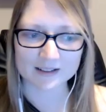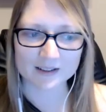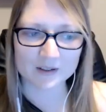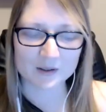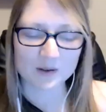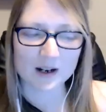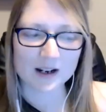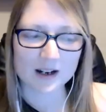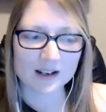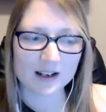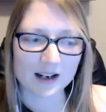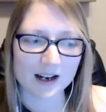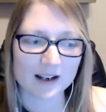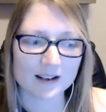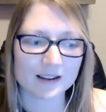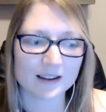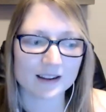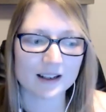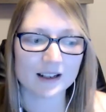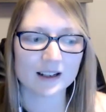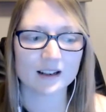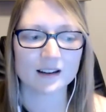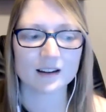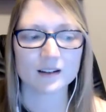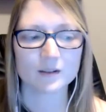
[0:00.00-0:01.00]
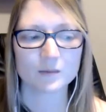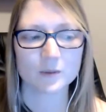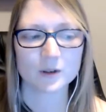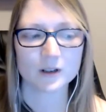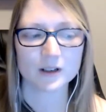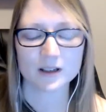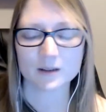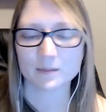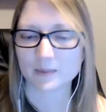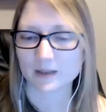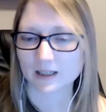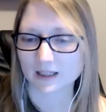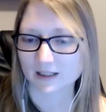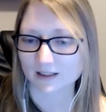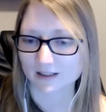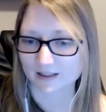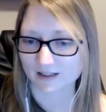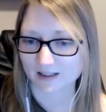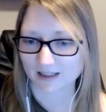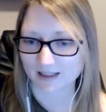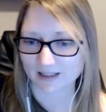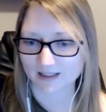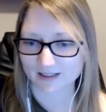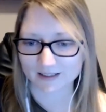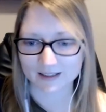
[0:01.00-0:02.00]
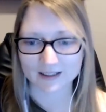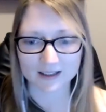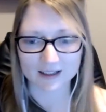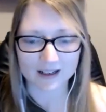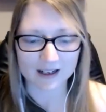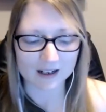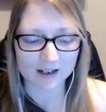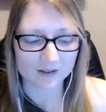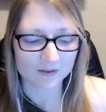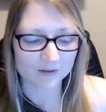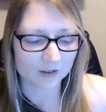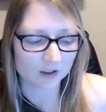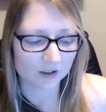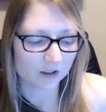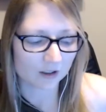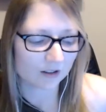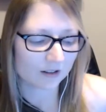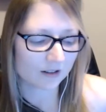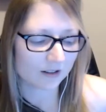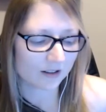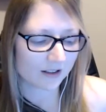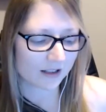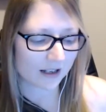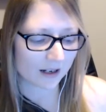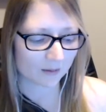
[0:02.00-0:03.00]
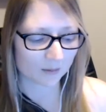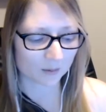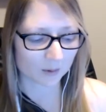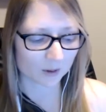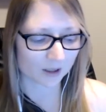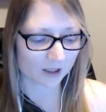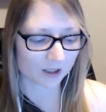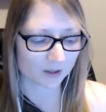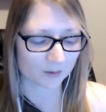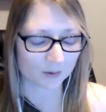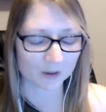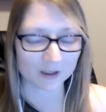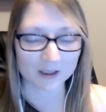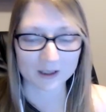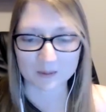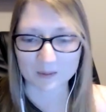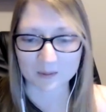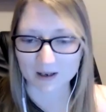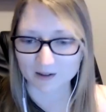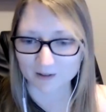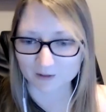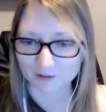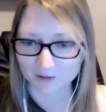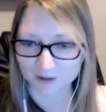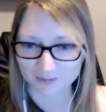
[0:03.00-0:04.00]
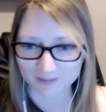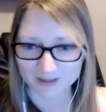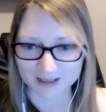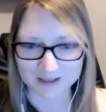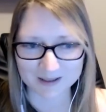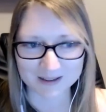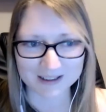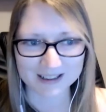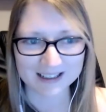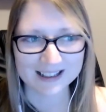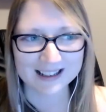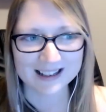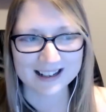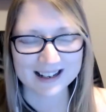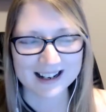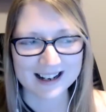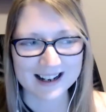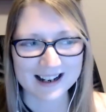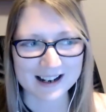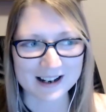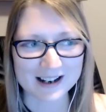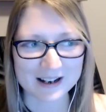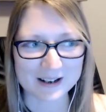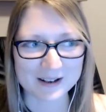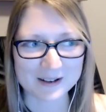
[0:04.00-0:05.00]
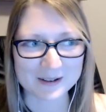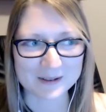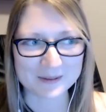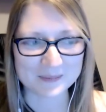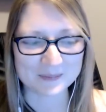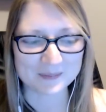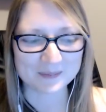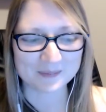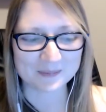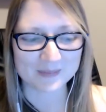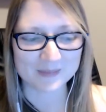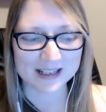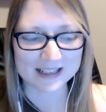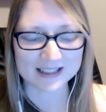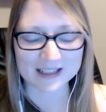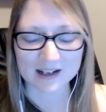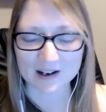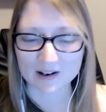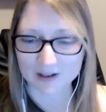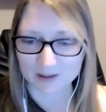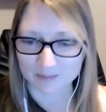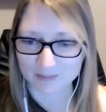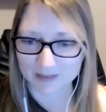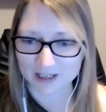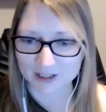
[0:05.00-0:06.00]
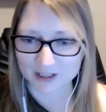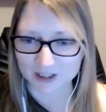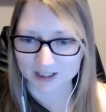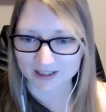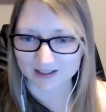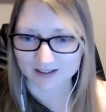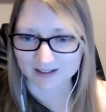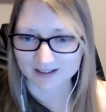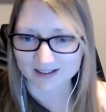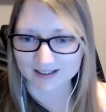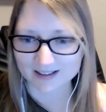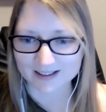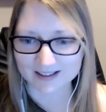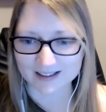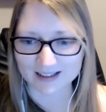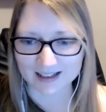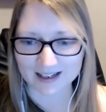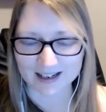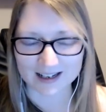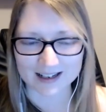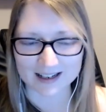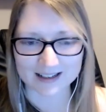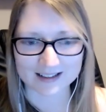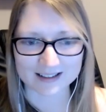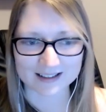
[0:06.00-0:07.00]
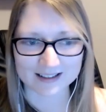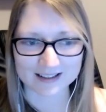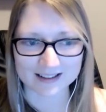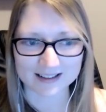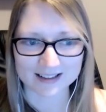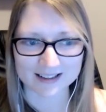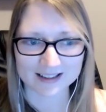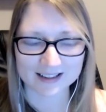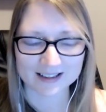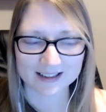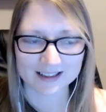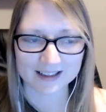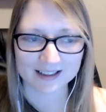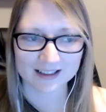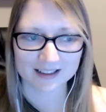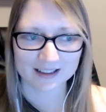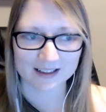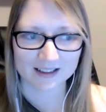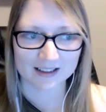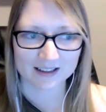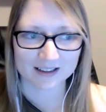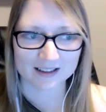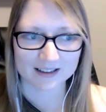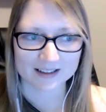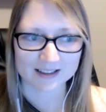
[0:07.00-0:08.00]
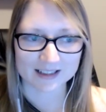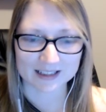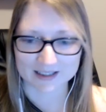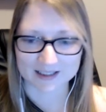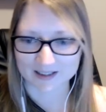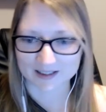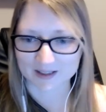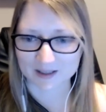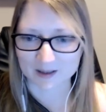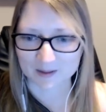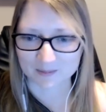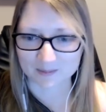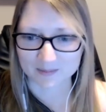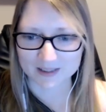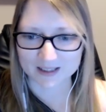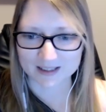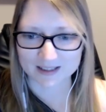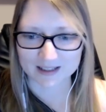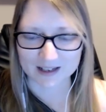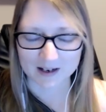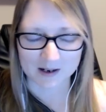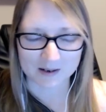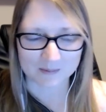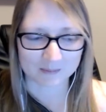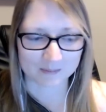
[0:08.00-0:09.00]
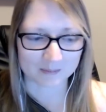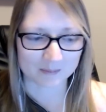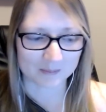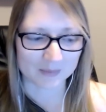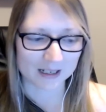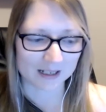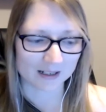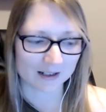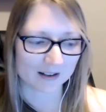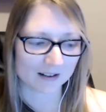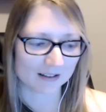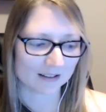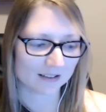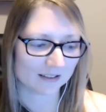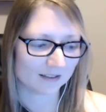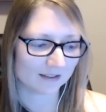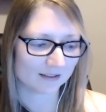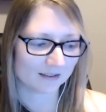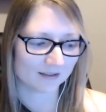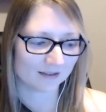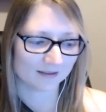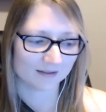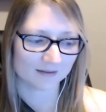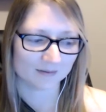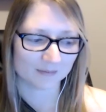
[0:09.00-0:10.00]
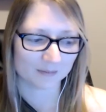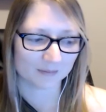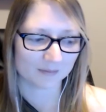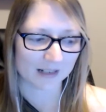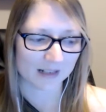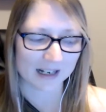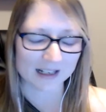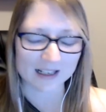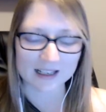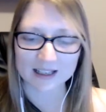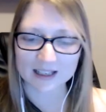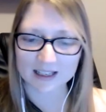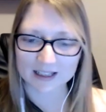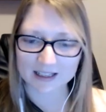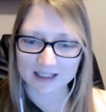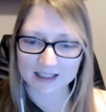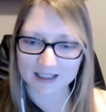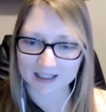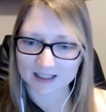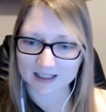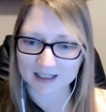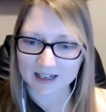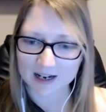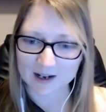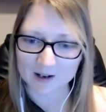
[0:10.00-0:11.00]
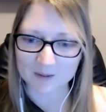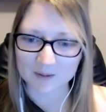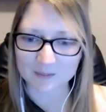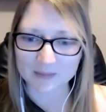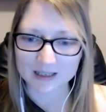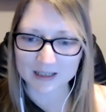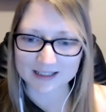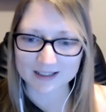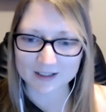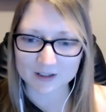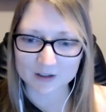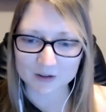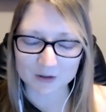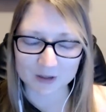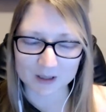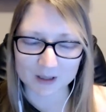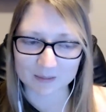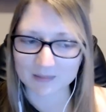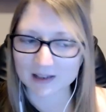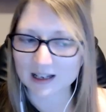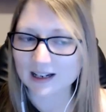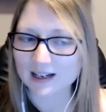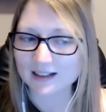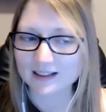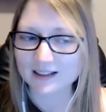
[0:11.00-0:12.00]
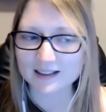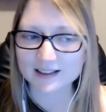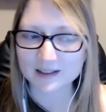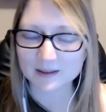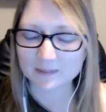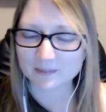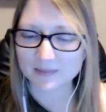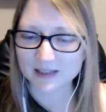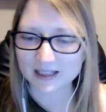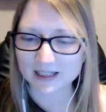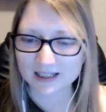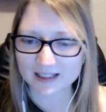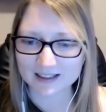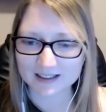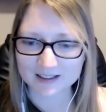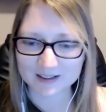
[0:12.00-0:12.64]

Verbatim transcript: So I, I think one of the biggest things that I've learned that works really well for me um, is automations and mm. systems. I'm big on anything that can help me streamline something.